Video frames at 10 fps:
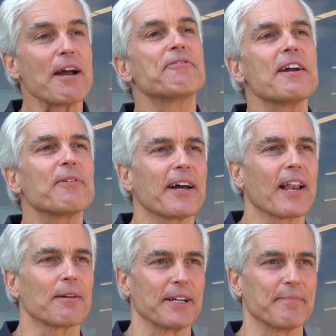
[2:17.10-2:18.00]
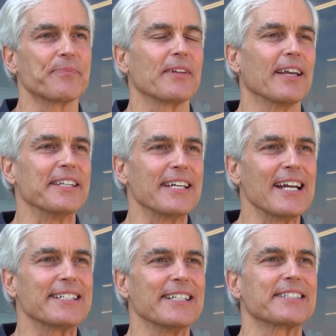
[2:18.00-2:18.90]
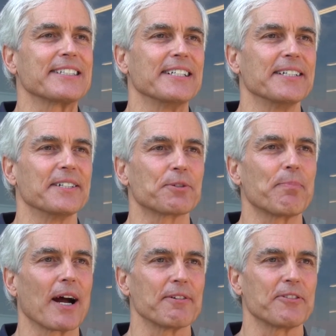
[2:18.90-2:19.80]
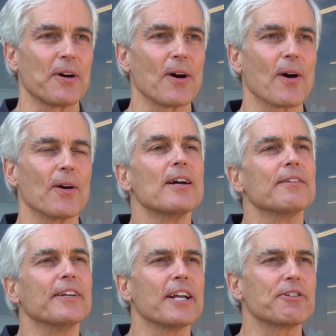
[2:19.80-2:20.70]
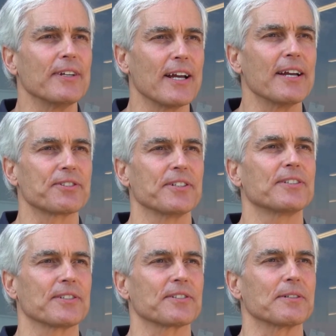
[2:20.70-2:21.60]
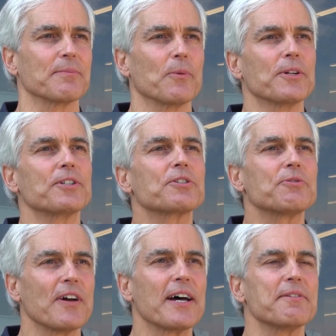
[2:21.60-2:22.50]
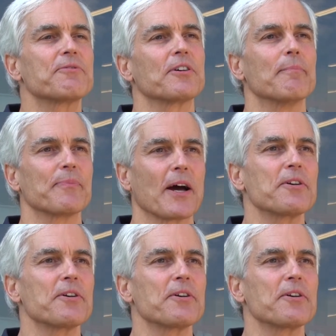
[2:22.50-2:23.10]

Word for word: My favorite element in the ATC is by far the HVAC system, which is fed from